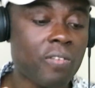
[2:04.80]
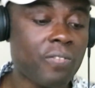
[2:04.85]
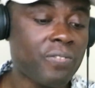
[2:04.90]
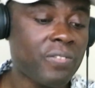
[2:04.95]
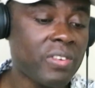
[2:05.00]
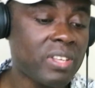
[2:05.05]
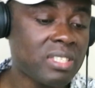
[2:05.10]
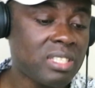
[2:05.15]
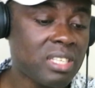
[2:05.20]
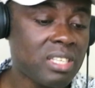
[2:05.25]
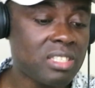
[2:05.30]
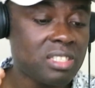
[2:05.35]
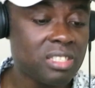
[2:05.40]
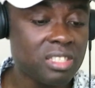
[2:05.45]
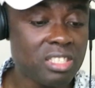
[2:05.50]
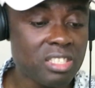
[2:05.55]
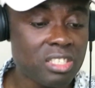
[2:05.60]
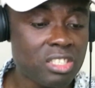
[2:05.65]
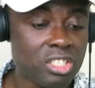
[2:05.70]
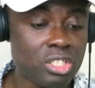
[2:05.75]
or physics
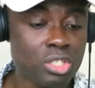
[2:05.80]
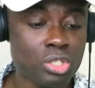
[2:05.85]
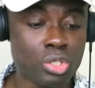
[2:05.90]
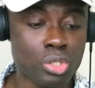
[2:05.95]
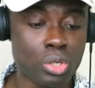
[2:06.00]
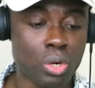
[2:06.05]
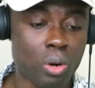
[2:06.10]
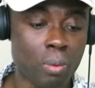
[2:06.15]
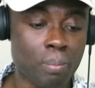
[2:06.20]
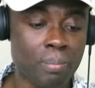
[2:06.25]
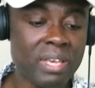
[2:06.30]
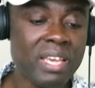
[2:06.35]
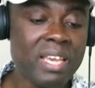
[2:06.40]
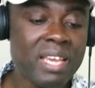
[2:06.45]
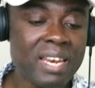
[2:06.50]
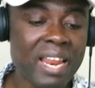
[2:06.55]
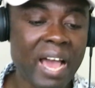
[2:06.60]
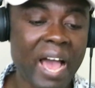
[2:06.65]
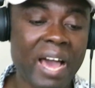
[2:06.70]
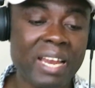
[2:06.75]
teaching job
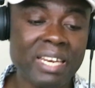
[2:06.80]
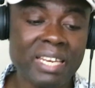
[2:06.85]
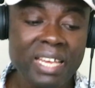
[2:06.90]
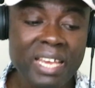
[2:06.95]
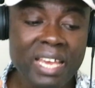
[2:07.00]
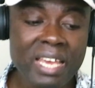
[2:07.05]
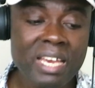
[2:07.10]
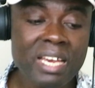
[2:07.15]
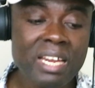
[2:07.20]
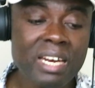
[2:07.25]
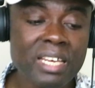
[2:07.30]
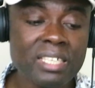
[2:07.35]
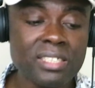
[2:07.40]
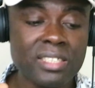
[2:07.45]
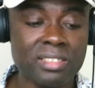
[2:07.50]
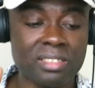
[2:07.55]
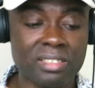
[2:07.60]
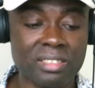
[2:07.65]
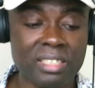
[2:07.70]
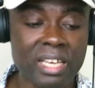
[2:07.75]
in an English
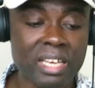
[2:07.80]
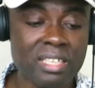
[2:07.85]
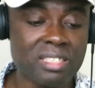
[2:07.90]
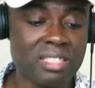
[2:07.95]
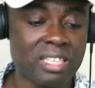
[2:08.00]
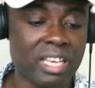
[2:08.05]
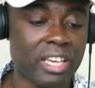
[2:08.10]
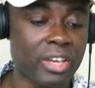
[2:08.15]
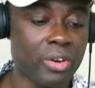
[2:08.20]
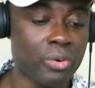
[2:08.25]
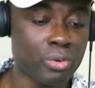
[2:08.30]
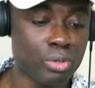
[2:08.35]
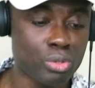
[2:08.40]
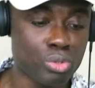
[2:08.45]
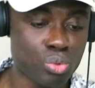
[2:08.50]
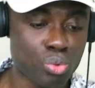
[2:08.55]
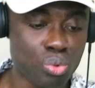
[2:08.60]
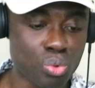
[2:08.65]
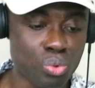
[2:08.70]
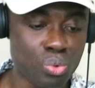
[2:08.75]
state secondary
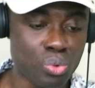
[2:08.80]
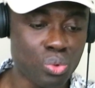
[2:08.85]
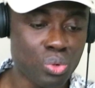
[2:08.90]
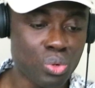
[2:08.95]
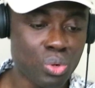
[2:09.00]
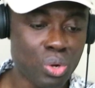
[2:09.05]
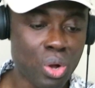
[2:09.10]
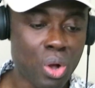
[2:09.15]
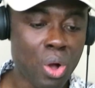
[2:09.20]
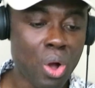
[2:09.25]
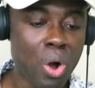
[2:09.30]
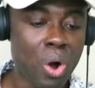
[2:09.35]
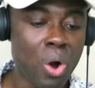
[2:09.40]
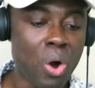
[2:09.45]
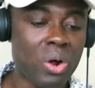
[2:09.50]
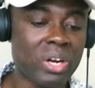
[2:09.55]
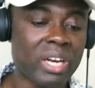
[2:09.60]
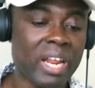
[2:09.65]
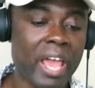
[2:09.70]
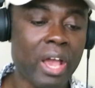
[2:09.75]
school
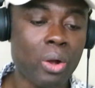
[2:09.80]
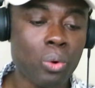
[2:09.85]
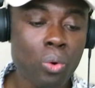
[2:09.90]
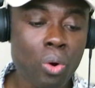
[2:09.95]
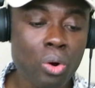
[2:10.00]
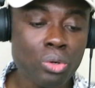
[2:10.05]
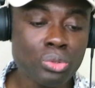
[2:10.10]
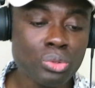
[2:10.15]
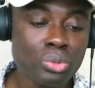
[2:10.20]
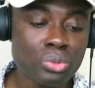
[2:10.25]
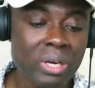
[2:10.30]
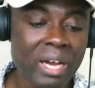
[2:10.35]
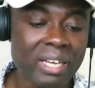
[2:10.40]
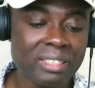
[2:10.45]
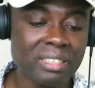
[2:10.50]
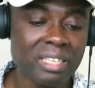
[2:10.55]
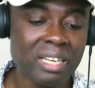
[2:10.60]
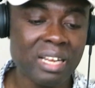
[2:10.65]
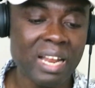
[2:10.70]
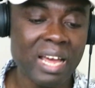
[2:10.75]
on a
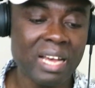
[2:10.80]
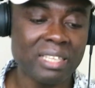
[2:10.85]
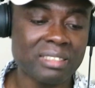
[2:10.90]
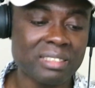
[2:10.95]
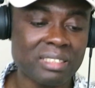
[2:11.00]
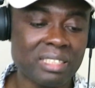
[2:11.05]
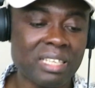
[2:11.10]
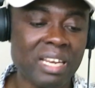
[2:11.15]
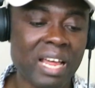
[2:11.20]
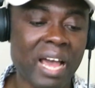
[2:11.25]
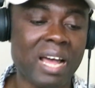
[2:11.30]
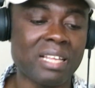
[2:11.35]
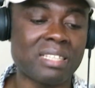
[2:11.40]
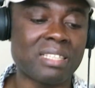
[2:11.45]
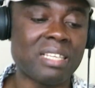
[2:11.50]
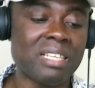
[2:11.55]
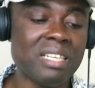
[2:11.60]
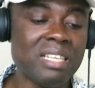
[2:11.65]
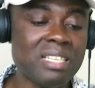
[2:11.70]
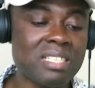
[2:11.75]
contract lasting
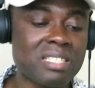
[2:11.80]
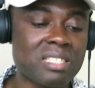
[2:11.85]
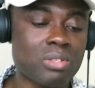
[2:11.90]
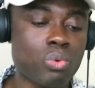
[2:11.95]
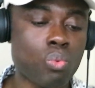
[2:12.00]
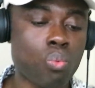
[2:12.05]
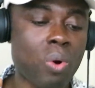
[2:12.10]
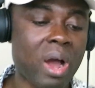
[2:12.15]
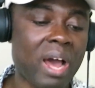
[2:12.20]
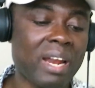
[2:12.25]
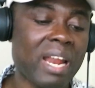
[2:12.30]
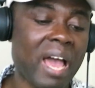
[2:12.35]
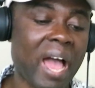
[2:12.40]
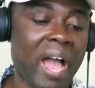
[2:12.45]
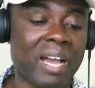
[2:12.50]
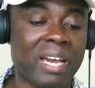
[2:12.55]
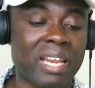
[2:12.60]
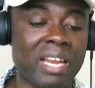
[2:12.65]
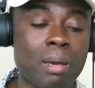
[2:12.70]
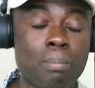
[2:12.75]
at least 1
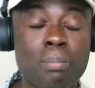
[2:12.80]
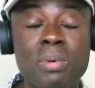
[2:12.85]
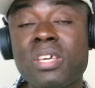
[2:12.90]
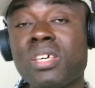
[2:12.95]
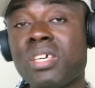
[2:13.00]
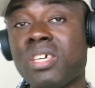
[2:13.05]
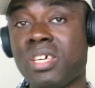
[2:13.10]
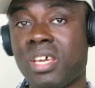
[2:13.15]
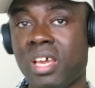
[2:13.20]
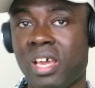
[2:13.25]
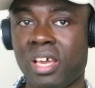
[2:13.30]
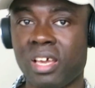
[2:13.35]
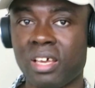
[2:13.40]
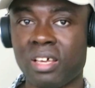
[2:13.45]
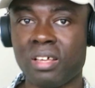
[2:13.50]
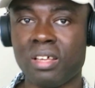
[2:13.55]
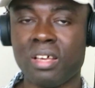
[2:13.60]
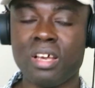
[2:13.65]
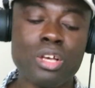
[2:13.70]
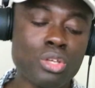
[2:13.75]
academic year.
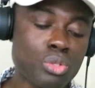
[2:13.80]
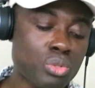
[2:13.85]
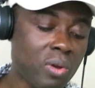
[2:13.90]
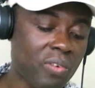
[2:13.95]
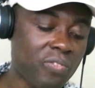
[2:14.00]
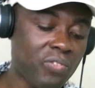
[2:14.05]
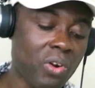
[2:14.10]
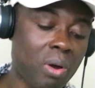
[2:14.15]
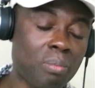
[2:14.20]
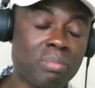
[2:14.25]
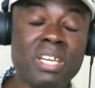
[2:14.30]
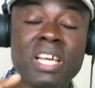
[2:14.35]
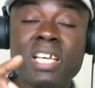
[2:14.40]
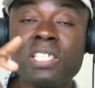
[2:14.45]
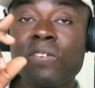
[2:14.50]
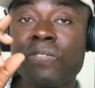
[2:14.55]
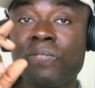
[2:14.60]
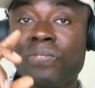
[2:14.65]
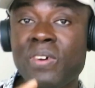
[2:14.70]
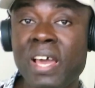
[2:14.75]
So from
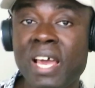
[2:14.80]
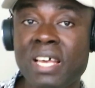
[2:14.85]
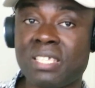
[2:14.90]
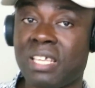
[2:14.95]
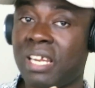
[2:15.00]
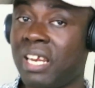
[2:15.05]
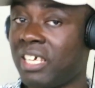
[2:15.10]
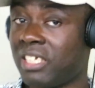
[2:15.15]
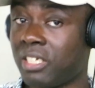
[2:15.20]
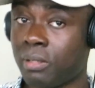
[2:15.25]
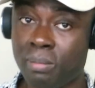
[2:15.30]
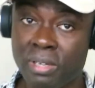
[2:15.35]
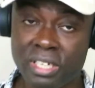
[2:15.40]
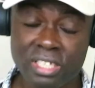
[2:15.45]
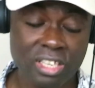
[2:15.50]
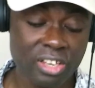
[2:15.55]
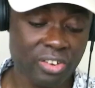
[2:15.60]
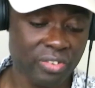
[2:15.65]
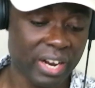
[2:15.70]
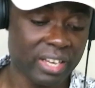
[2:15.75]
this first
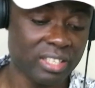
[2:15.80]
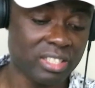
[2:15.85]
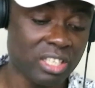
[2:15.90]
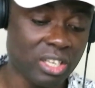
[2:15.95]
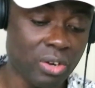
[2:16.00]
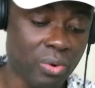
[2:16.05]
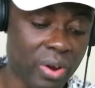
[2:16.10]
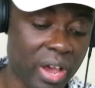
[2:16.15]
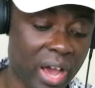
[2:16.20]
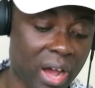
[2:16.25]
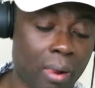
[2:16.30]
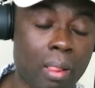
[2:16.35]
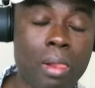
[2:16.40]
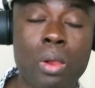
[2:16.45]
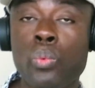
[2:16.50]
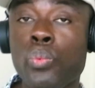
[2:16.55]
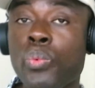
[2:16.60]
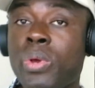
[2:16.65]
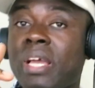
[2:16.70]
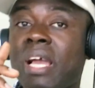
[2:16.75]
eligibility criteria,
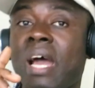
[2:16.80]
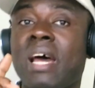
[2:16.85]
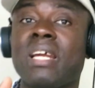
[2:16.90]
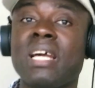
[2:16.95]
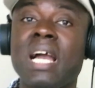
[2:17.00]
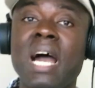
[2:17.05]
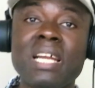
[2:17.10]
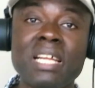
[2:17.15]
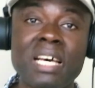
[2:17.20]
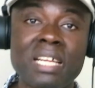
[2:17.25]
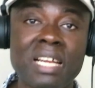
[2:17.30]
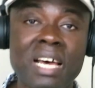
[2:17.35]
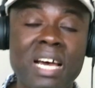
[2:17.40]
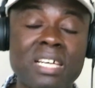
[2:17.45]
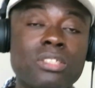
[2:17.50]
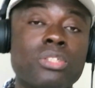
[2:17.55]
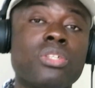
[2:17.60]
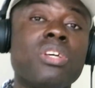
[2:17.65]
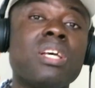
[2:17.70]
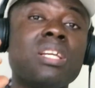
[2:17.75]
we can gather
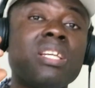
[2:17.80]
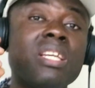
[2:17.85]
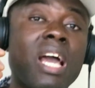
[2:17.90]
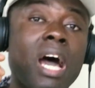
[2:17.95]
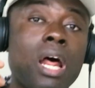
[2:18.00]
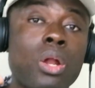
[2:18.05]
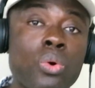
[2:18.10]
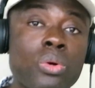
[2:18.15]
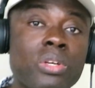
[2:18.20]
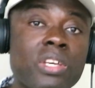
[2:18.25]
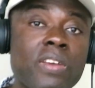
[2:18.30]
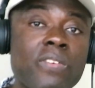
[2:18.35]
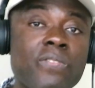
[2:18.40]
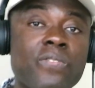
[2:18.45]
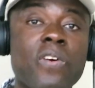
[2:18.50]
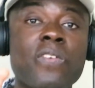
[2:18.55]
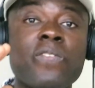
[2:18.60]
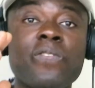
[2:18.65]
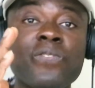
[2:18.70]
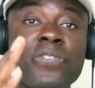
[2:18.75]
that they are looking
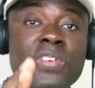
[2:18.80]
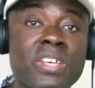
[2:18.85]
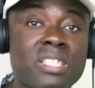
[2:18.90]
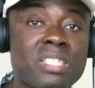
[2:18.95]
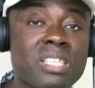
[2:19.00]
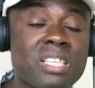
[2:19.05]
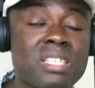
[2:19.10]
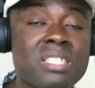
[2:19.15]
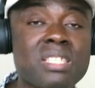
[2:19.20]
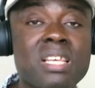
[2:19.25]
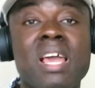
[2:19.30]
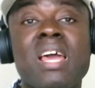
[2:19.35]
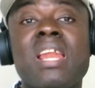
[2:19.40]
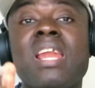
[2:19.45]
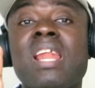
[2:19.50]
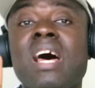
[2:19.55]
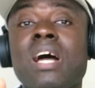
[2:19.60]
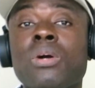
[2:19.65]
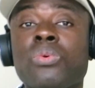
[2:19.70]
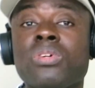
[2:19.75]
for physics
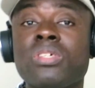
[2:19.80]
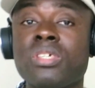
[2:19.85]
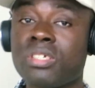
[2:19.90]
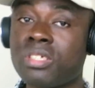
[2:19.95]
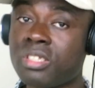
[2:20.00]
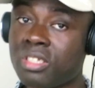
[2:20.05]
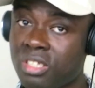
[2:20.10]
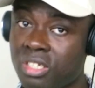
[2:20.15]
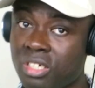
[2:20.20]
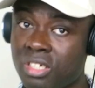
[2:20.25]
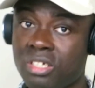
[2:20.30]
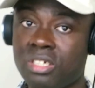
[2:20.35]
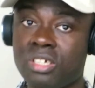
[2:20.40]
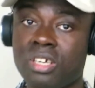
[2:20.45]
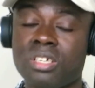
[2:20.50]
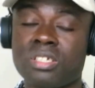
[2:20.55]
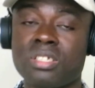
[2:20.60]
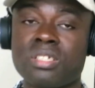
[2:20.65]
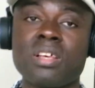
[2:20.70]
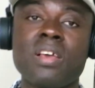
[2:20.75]
and languages
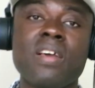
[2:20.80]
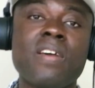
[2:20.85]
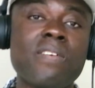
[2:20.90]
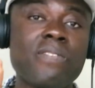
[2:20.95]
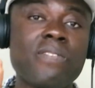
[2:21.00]
teachers.